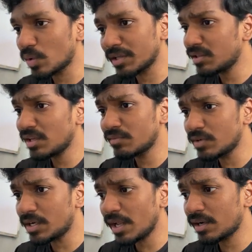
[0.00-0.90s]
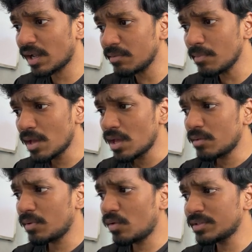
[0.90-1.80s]
I think it will take time
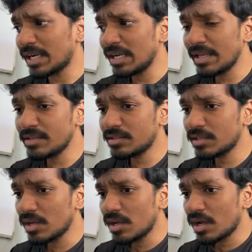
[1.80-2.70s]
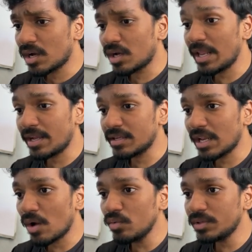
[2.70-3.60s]
because analyze uh, like
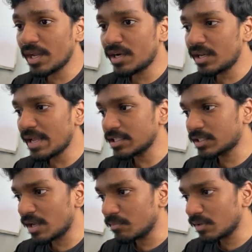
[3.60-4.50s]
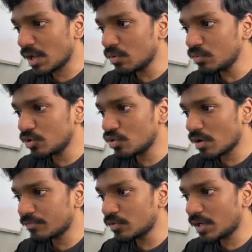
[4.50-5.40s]
now the entry has came now you
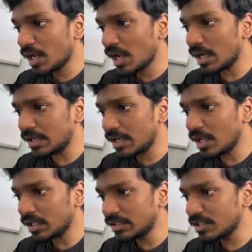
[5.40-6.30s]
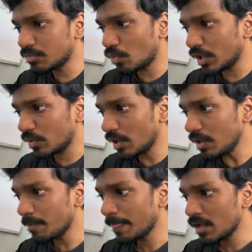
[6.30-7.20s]
have to take entry at this point okay
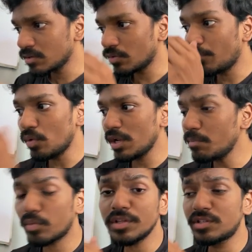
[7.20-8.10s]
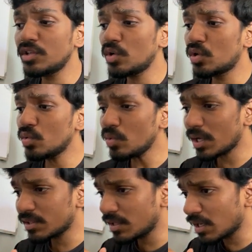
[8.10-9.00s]
so 14.02
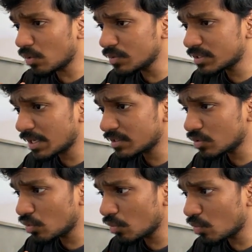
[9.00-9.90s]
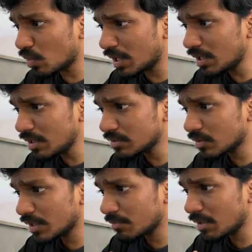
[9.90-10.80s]
i think now it's like 01 so
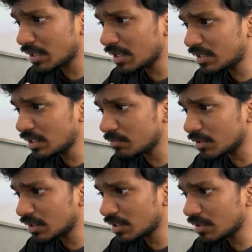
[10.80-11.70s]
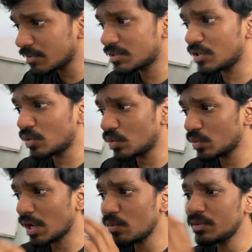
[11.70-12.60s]
let me little bit little bit 02
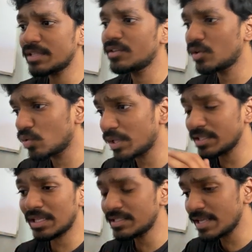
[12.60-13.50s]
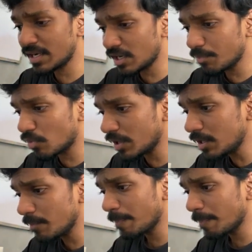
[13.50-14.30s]
now the 02 that, that's the entry point